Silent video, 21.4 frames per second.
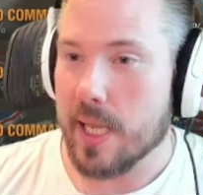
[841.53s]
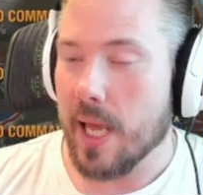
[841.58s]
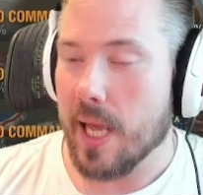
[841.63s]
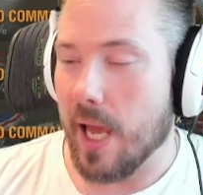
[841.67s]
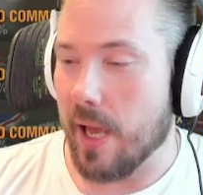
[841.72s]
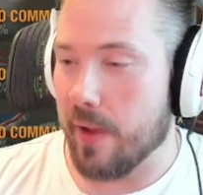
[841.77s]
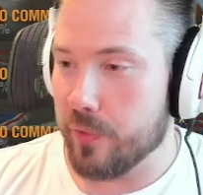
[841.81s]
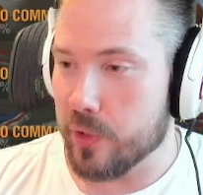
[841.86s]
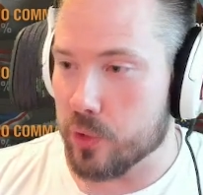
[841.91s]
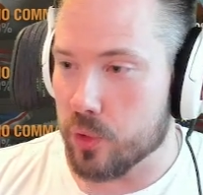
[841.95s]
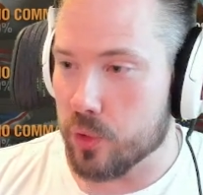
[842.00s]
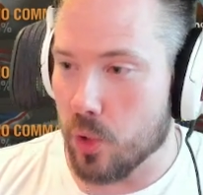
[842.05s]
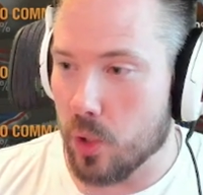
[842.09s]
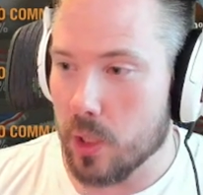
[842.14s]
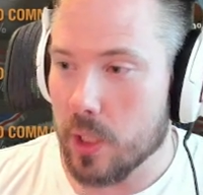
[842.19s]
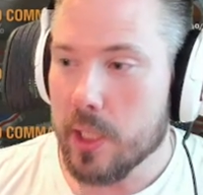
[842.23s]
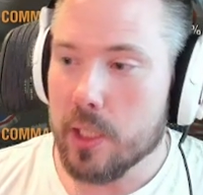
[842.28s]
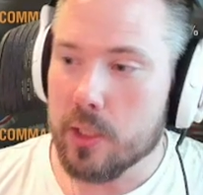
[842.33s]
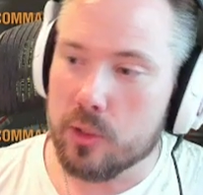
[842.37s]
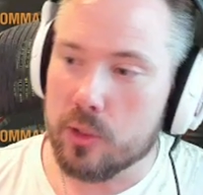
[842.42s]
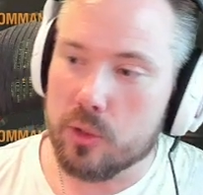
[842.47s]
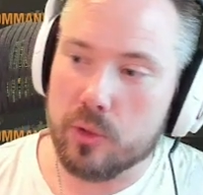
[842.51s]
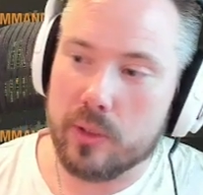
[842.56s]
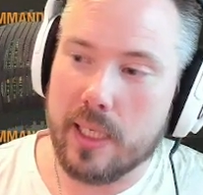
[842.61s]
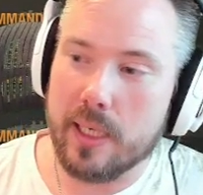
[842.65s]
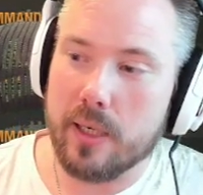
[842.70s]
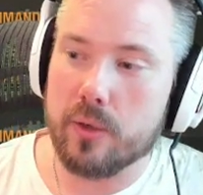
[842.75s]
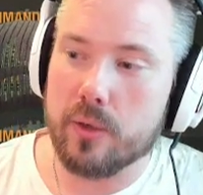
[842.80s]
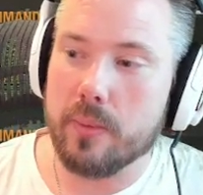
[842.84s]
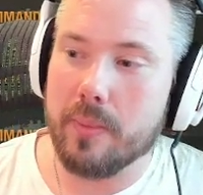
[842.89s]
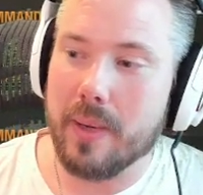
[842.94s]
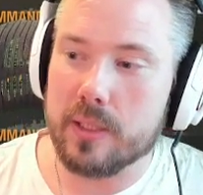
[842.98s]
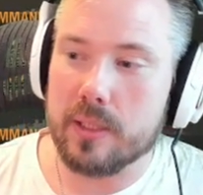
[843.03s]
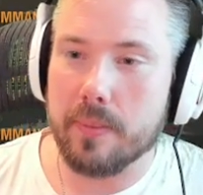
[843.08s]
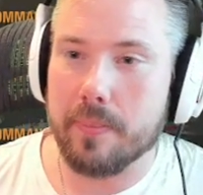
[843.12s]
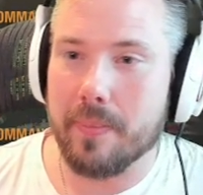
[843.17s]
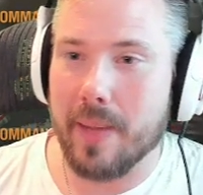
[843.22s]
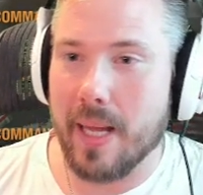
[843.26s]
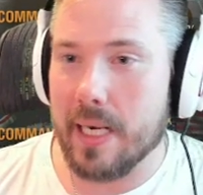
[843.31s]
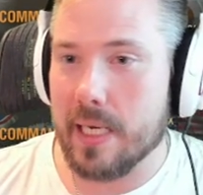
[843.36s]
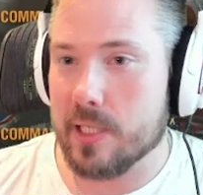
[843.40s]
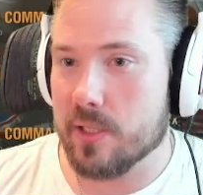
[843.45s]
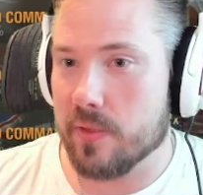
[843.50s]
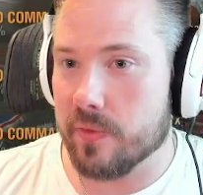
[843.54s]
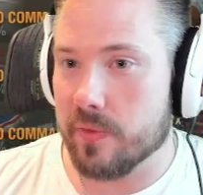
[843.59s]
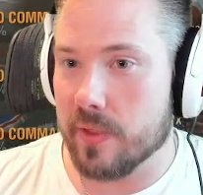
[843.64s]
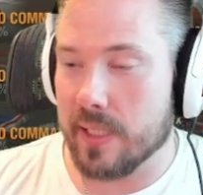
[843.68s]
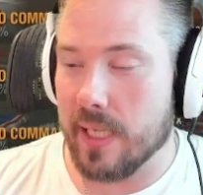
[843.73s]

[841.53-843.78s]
after all, you care about the balance of the